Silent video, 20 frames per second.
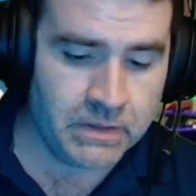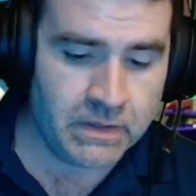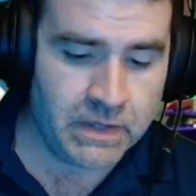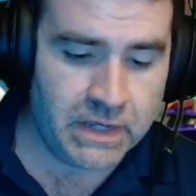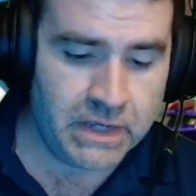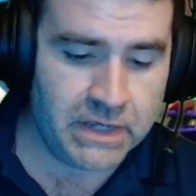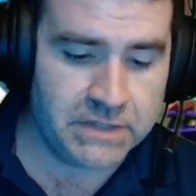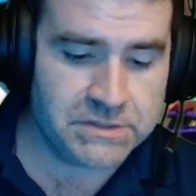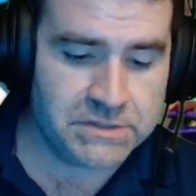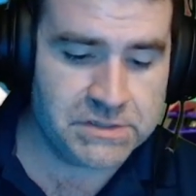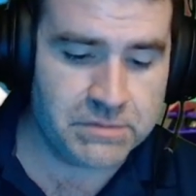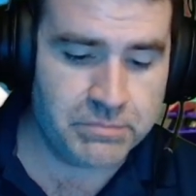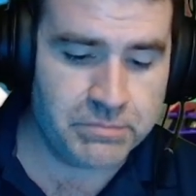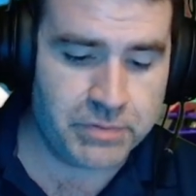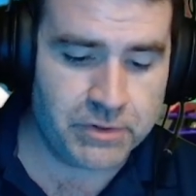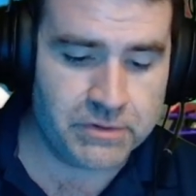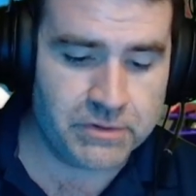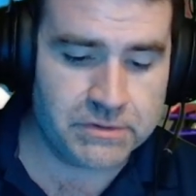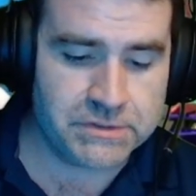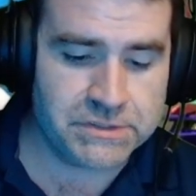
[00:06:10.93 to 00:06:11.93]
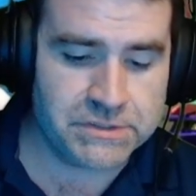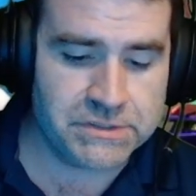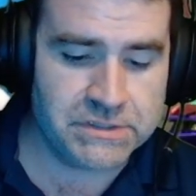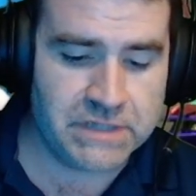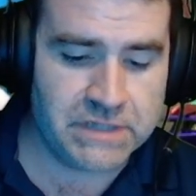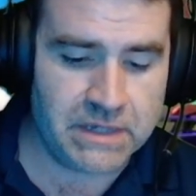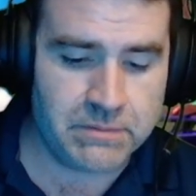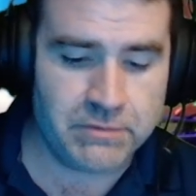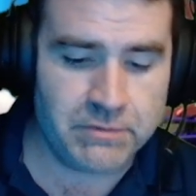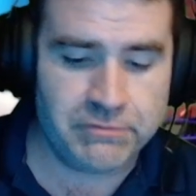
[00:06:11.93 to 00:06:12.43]
And some perks,
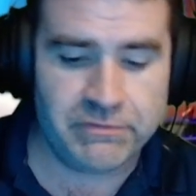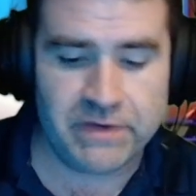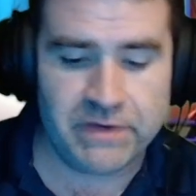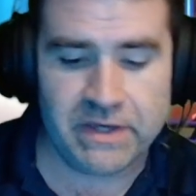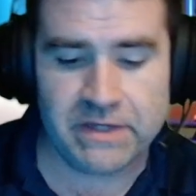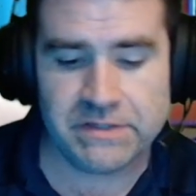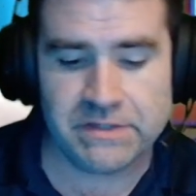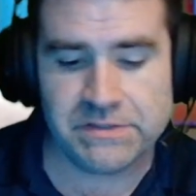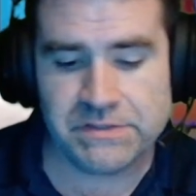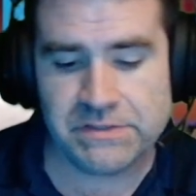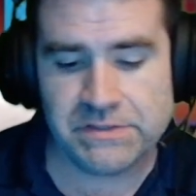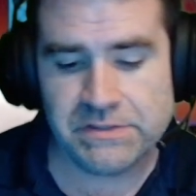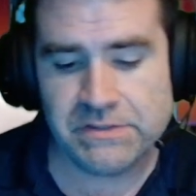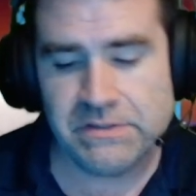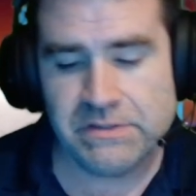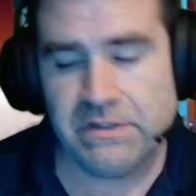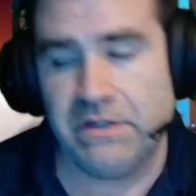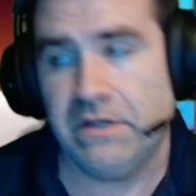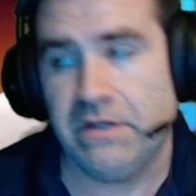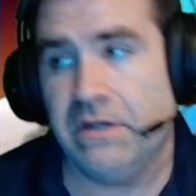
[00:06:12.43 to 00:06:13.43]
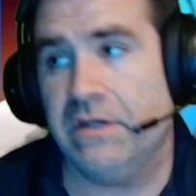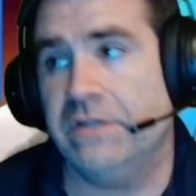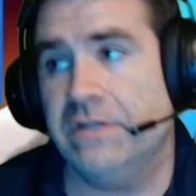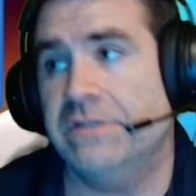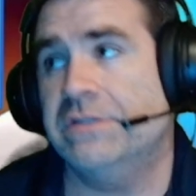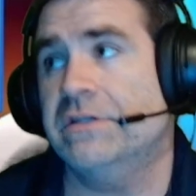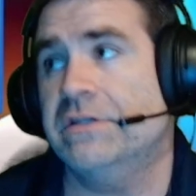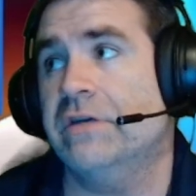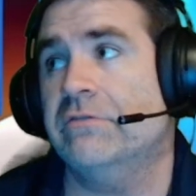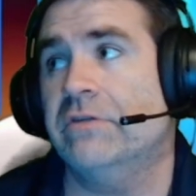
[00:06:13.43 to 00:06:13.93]
game effects,
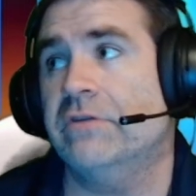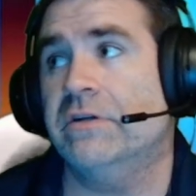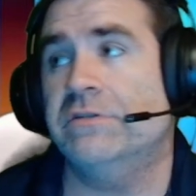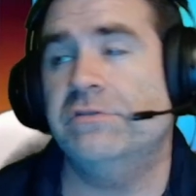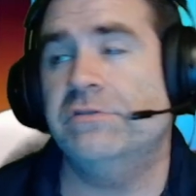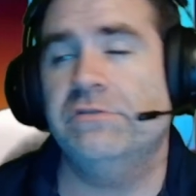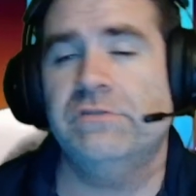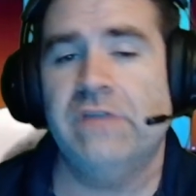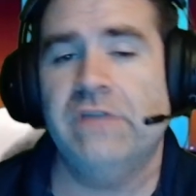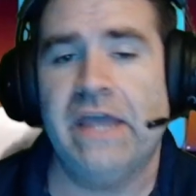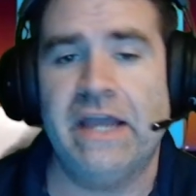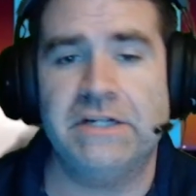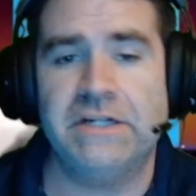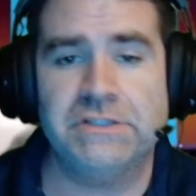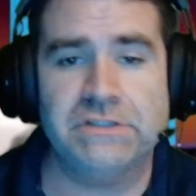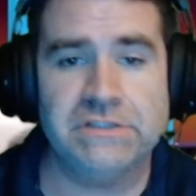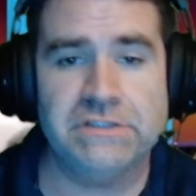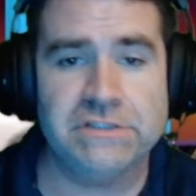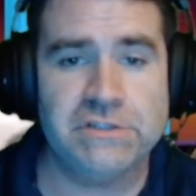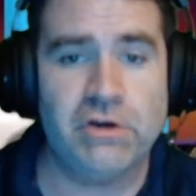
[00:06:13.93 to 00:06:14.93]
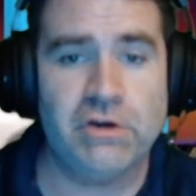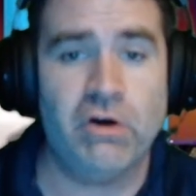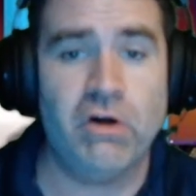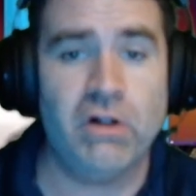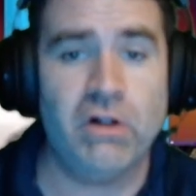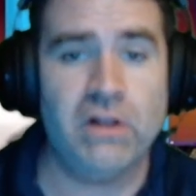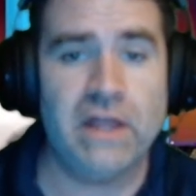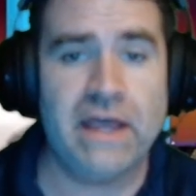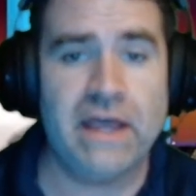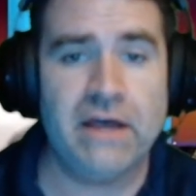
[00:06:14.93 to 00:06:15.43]
etc. actually
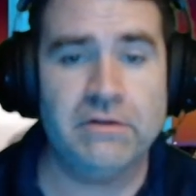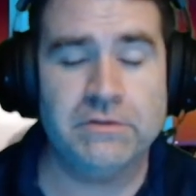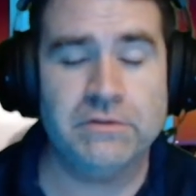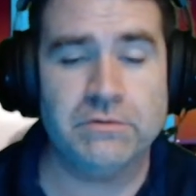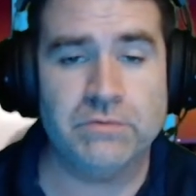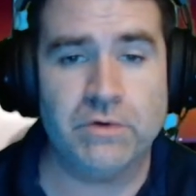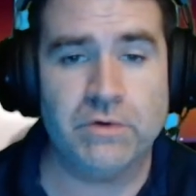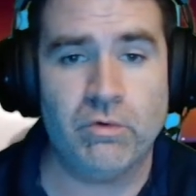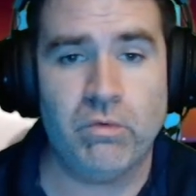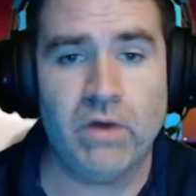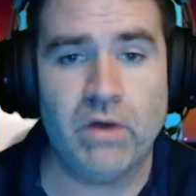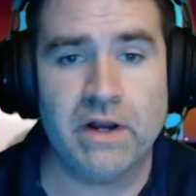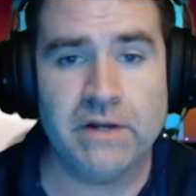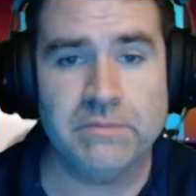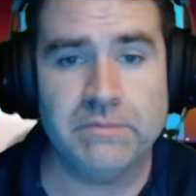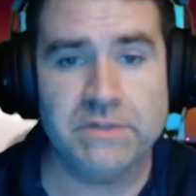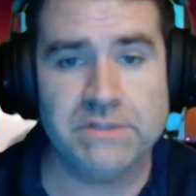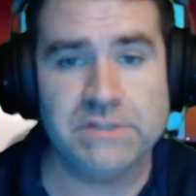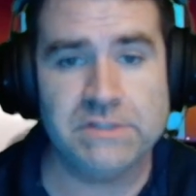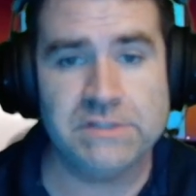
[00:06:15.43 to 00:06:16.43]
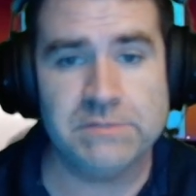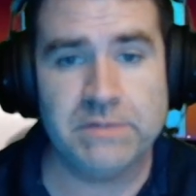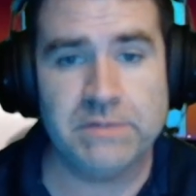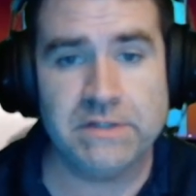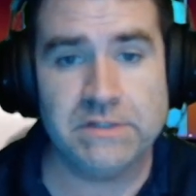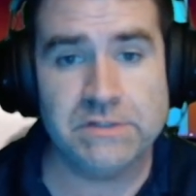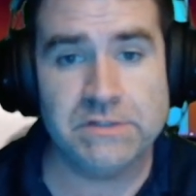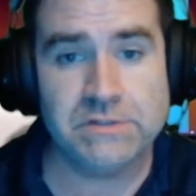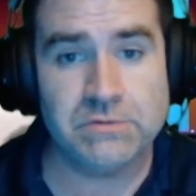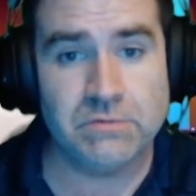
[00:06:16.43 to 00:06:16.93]
call out the requirement to
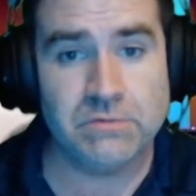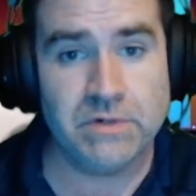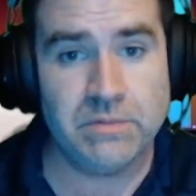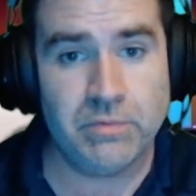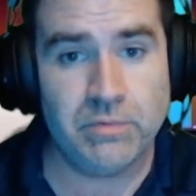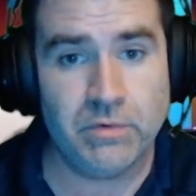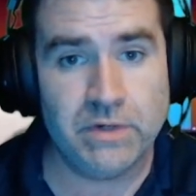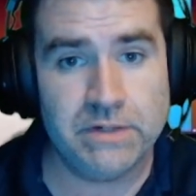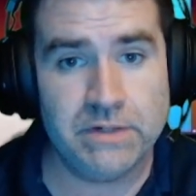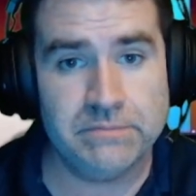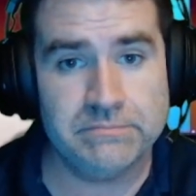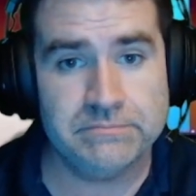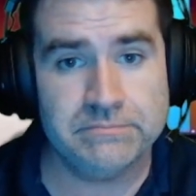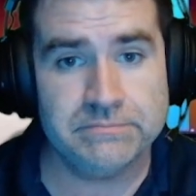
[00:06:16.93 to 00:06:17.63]
spend a story point.